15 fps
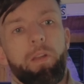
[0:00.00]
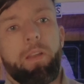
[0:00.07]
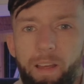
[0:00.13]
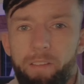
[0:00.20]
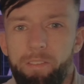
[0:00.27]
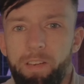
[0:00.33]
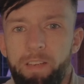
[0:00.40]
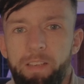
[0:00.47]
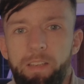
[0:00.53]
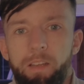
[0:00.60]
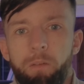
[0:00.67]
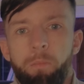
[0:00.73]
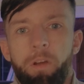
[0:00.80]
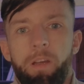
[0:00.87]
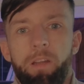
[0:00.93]
I have an idea
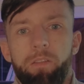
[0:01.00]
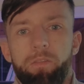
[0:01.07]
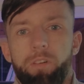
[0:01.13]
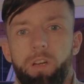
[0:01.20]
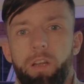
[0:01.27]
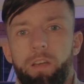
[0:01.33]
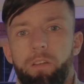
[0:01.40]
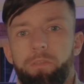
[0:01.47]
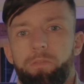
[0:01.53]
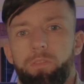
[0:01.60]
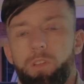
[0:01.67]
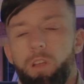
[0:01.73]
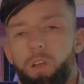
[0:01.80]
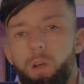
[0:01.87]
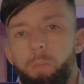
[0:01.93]
in mind for kind of
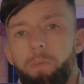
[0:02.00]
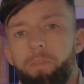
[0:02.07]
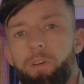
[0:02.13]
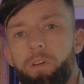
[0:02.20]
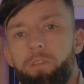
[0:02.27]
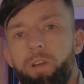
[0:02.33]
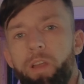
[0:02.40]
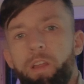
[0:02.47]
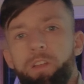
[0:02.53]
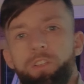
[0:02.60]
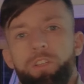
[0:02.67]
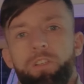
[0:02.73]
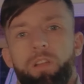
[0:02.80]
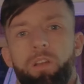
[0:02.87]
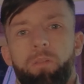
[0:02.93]
a couple of other
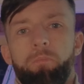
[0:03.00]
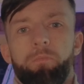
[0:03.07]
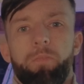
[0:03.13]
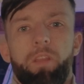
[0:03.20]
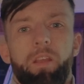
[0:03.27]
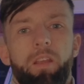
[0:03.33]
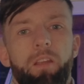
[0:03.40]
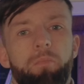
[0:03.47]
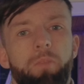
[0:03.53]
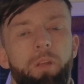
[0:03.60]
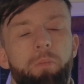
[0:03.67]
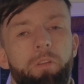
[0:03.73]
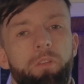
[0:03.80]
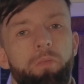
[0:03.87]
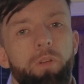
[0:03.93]
ranges, and I'm thinking
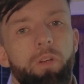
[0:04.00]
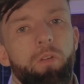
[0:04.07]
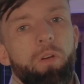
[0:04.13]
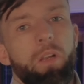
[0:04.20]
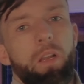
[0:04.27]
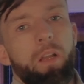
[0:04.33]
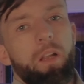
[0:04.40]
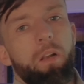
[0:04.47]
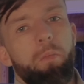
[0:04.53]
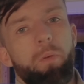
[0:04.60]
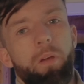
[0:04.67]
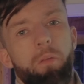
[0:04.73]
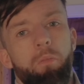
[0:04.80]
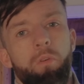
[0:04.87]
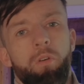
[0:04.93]
maybe do we go a little
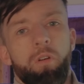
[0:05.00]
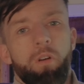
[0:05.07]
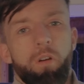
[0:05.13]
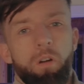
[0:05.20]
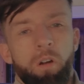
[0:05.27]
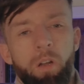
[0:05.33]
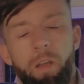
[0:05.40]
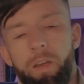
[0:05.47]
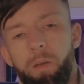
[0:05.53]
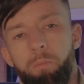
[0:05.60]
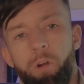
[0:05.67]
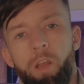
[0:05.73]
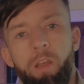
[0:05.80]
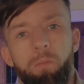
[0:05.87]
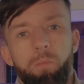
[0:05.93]
bit more kind of
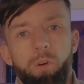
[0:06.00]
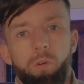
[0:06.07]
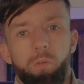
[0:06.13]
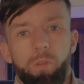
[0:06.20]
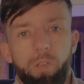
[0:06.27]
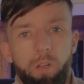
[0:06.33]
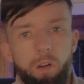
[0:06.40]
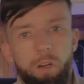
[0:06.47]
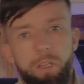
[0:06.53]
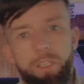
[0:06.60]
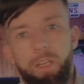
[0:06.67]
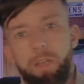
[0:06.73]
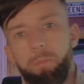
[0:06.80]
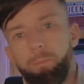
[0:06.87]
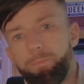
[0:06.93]
bright and bold with the colour
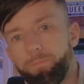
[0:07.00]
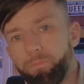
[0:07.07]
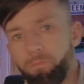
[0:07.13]
scheme,